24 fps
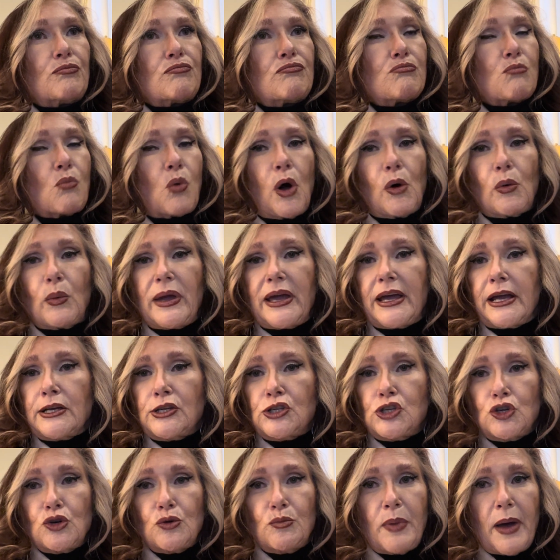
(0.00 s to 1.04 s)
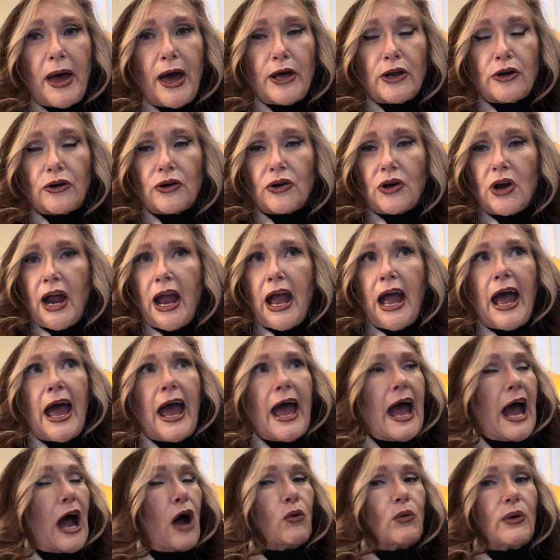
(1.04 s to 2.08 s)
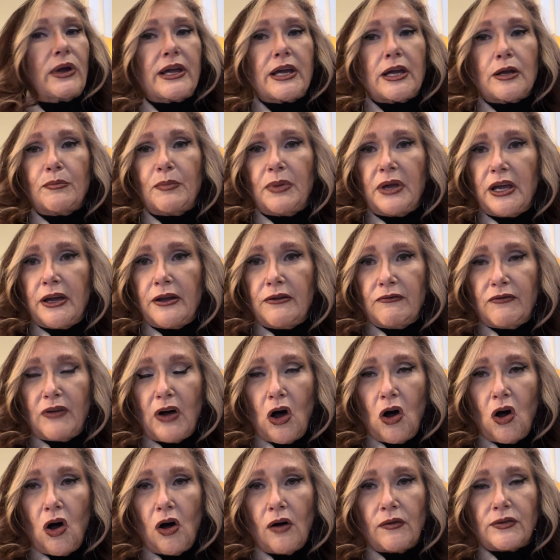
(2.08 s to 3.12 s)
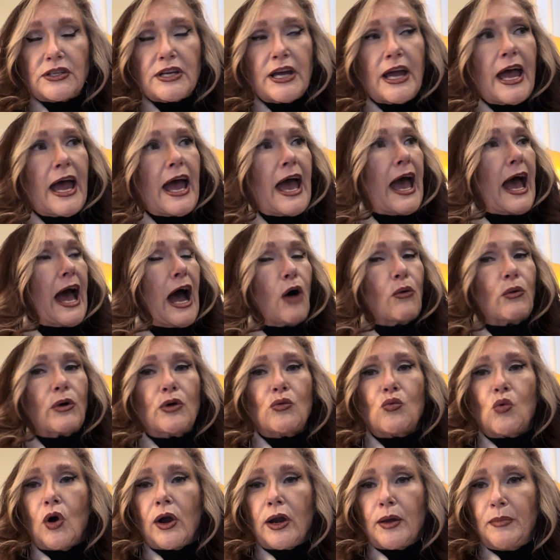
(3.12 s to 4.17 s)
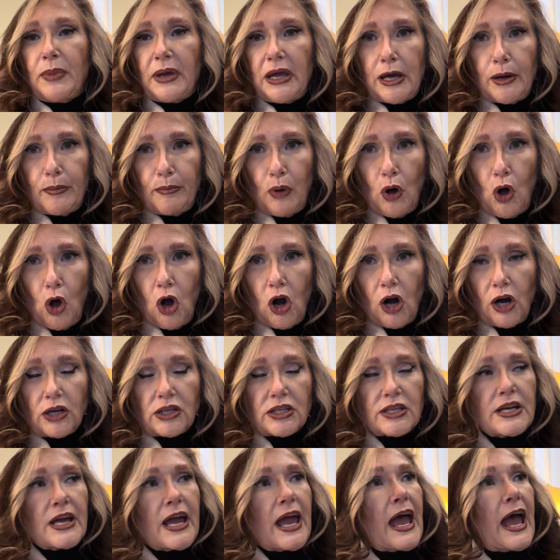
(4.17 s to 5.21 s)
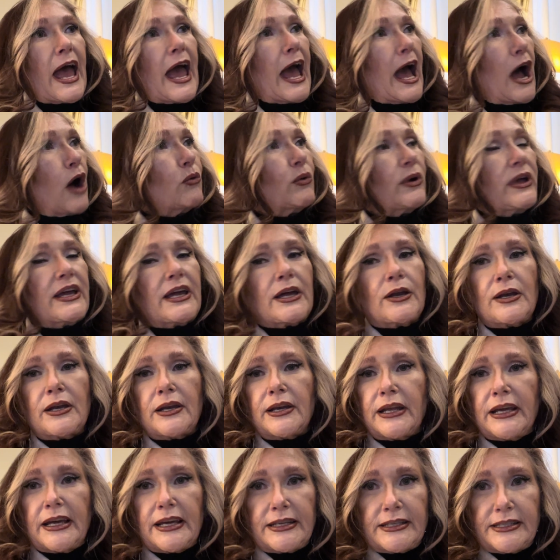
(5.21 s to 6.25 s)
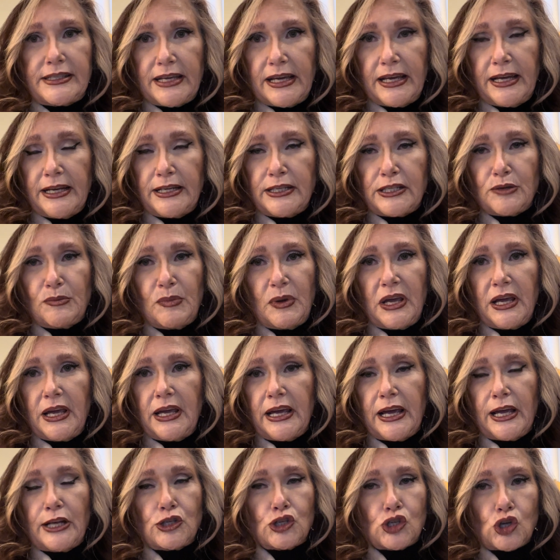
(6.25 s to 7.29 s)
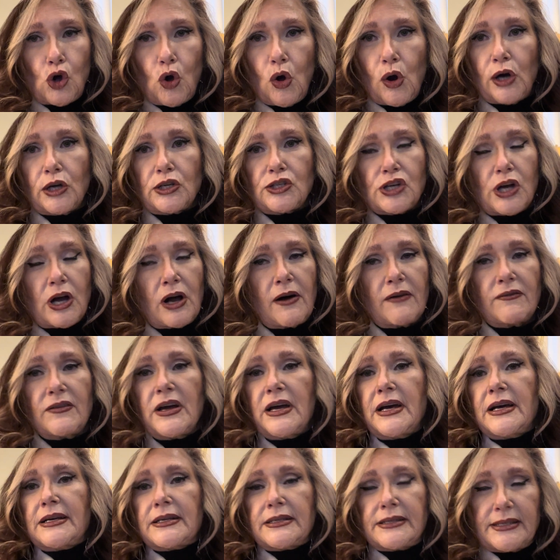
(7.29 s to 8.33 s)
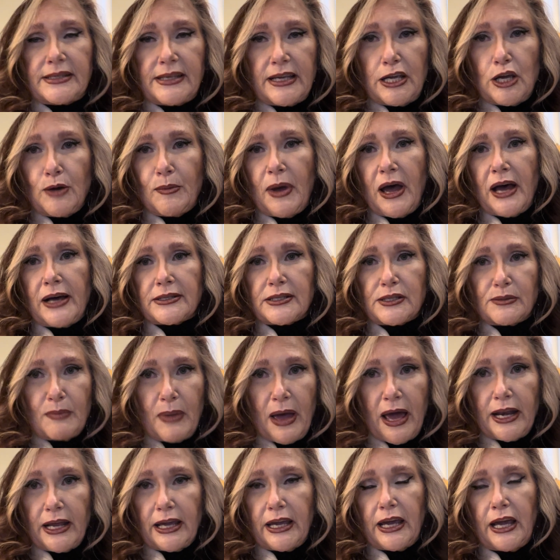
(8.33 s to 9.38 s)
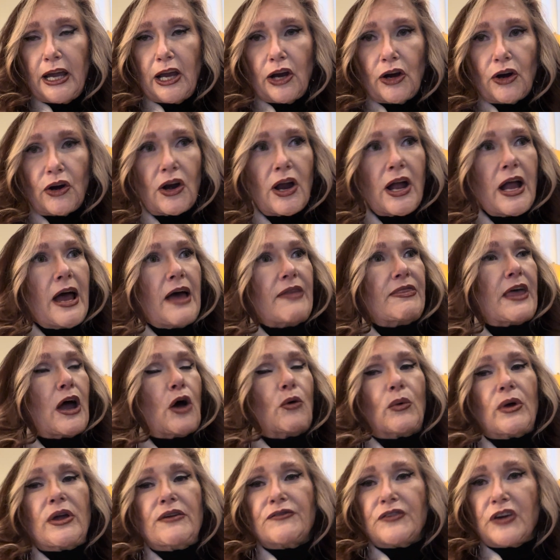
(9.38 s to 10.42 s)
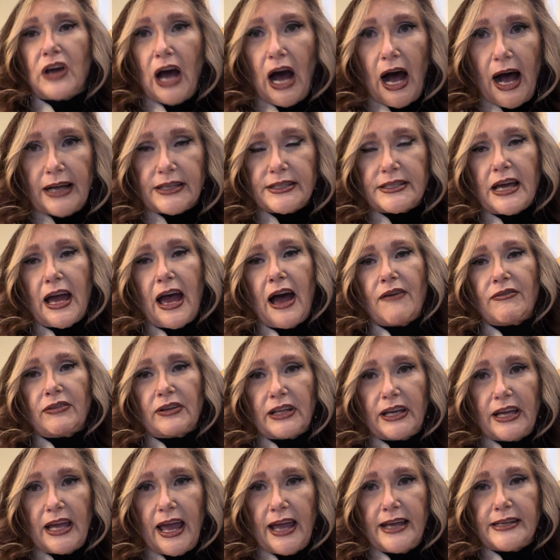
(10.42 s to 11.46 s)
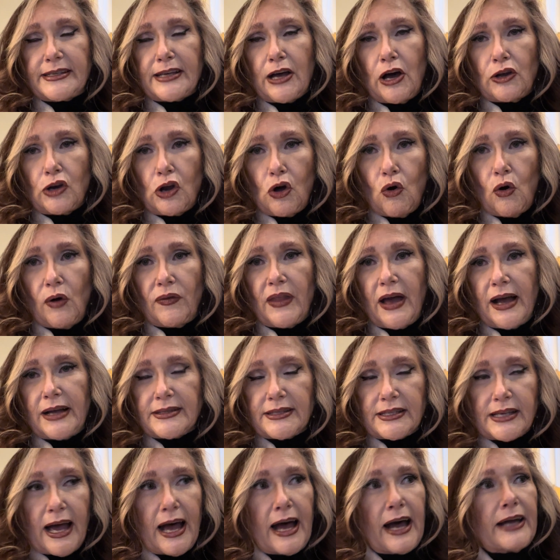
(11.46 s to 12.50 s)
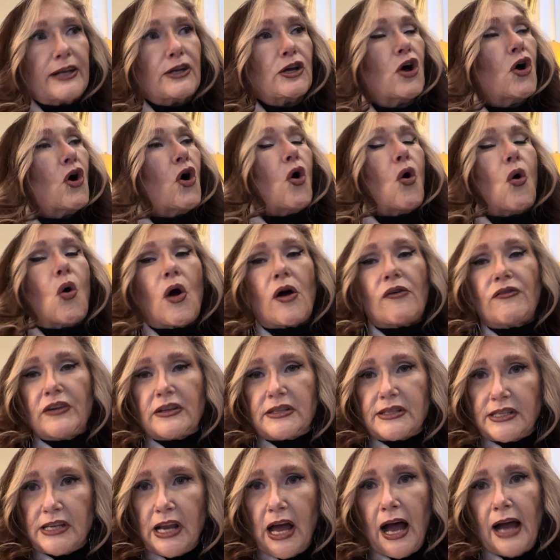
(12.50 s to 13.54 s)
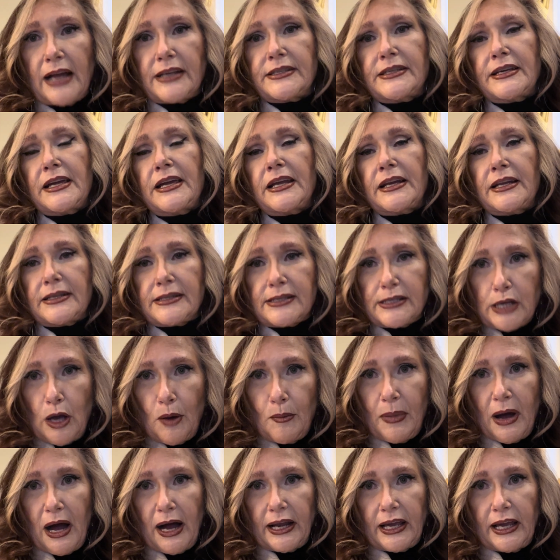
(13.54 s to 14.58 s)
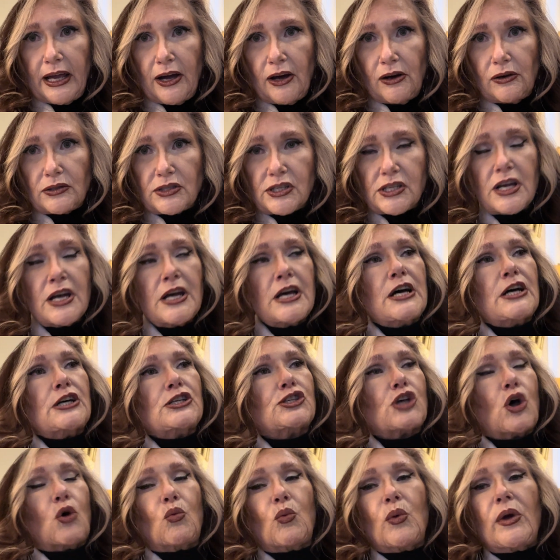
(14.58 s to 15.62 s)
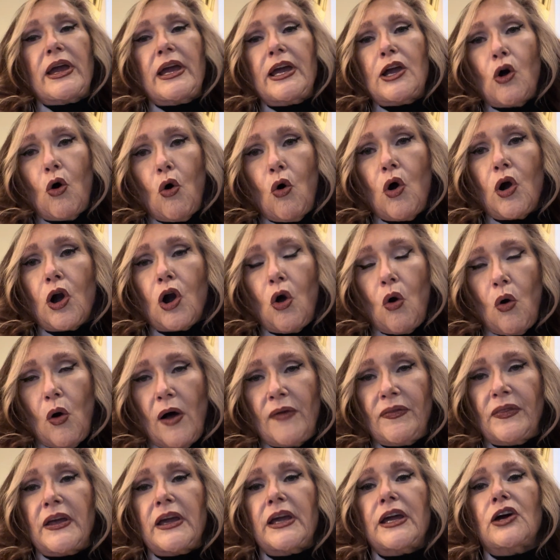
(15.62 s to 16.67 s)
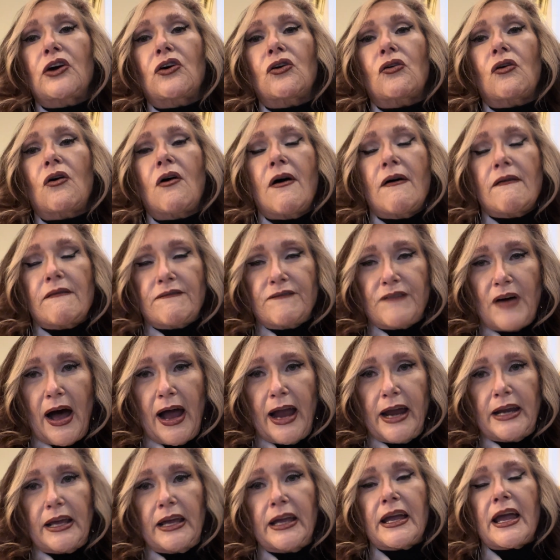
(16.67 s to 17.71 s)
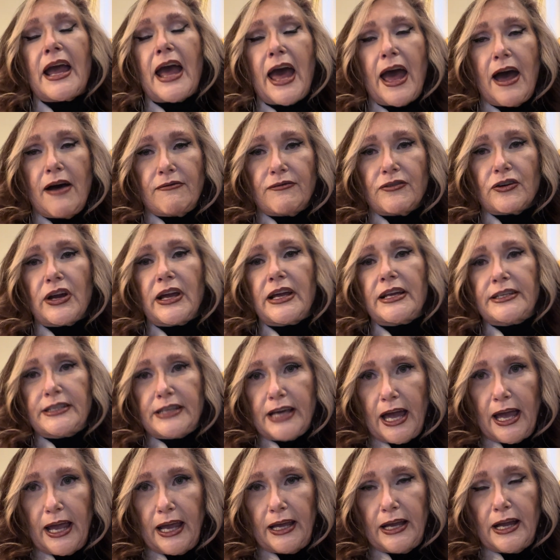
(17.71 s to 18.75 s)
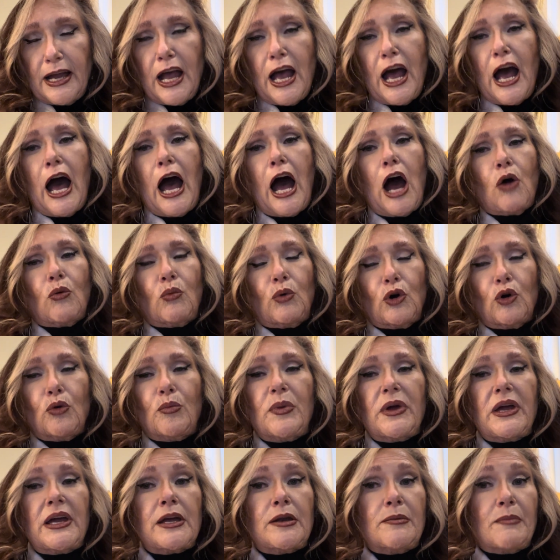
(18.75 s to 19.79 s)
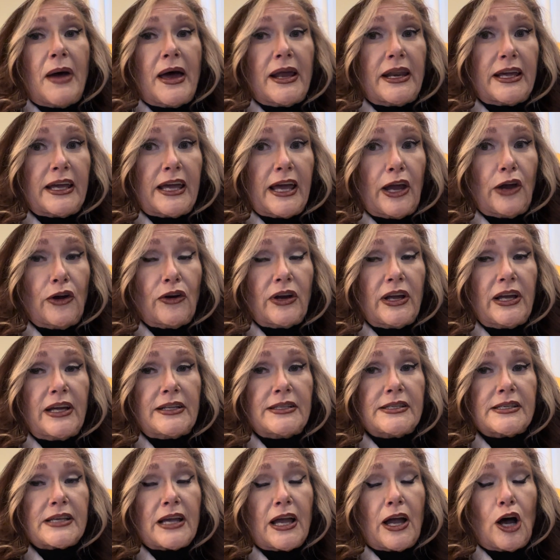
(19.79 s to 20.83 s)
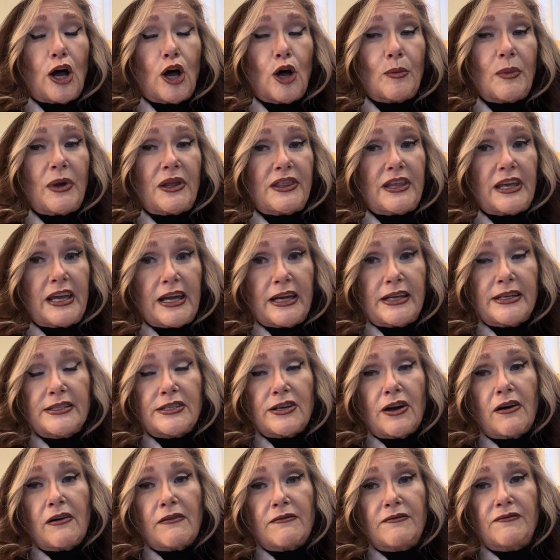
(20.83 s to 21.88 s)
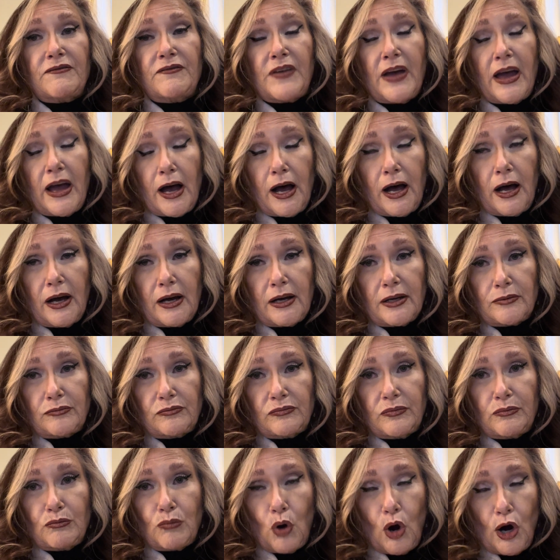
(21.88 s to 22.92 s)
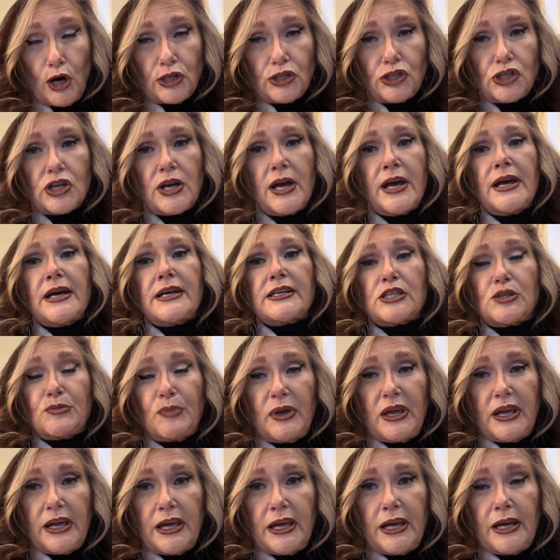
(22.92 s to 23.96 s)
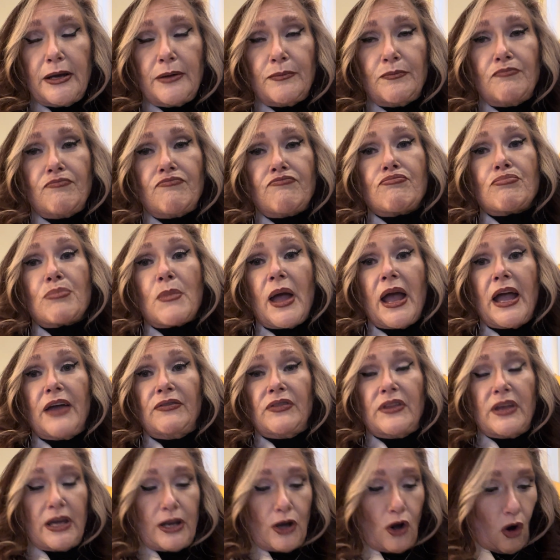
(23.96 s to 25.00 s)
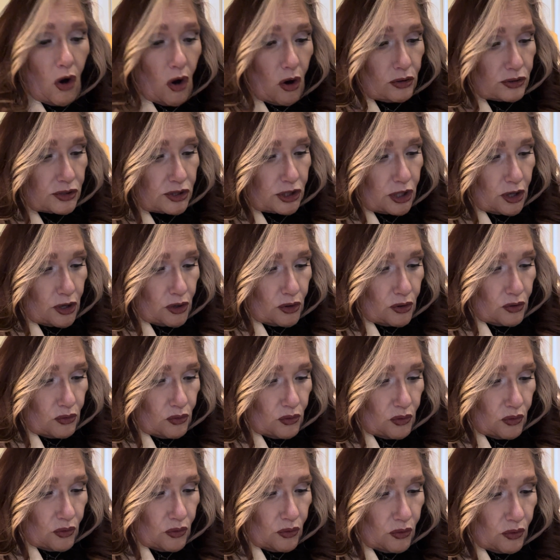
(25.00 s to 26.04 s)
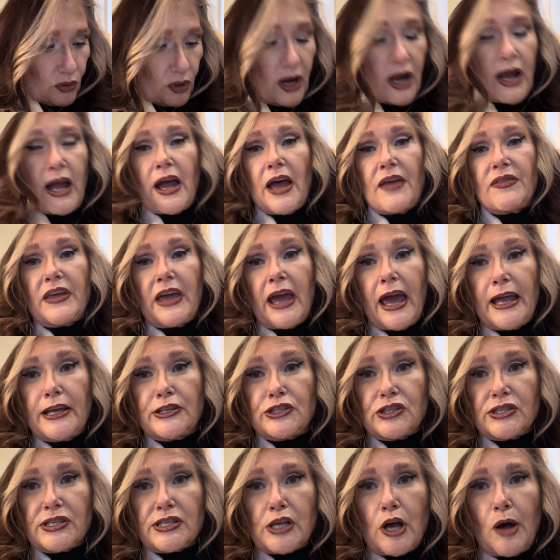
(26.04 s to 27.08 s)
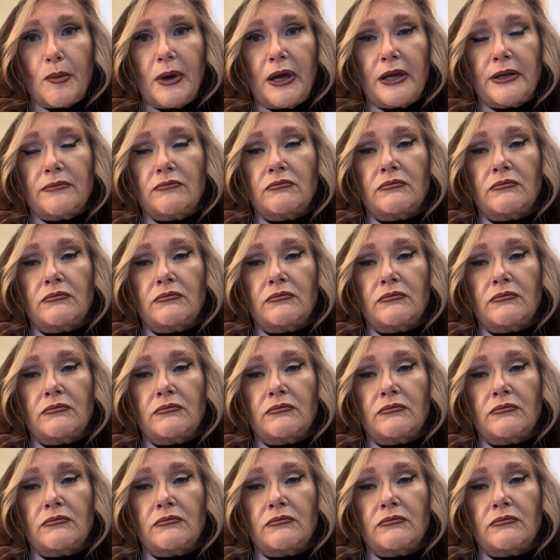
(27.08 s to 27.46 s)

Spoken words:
What we can do better, how we can be involved, how we want to be a part, how we can get Dean to be in charge of CMS Medicare, that we've got to have a liaison on that side, or if it's not Dean, it's somebody else. So we are on the Hill fighting every day. I will be in Medicarians at the end of March speaking, and then also the Agent Summit.